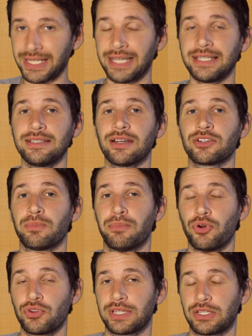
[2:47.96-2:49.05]
And these are the
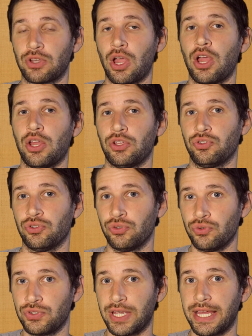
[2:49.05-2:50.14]
books that you
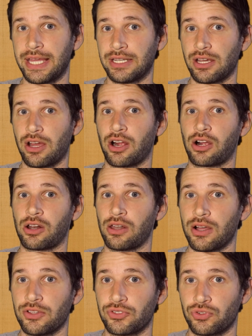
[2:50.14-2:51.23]
use in a
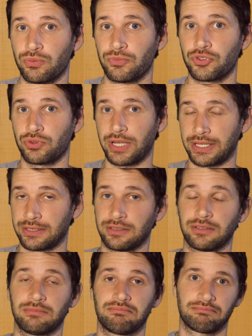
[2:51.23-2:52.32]
classroom so that
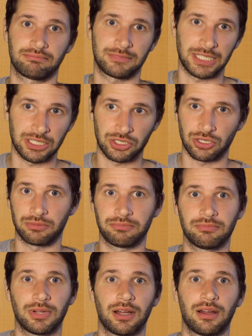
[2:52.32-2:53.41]
the teacher
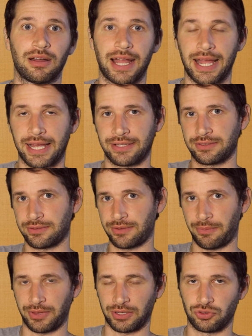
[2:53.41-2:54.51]
has
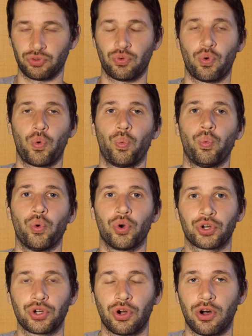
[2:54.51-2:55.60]
something to
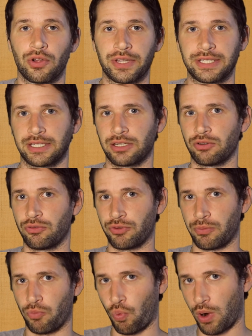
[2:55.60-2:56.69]
work on, and they go
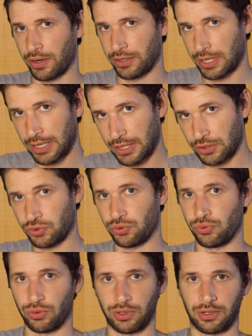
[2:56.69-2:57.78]
from 1
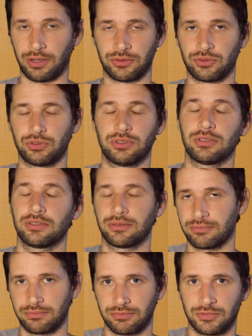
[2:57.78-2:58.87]
to the
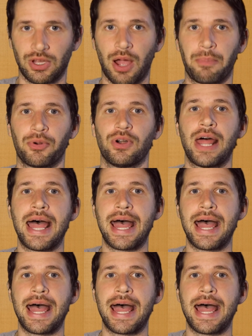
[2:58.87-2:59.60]
upper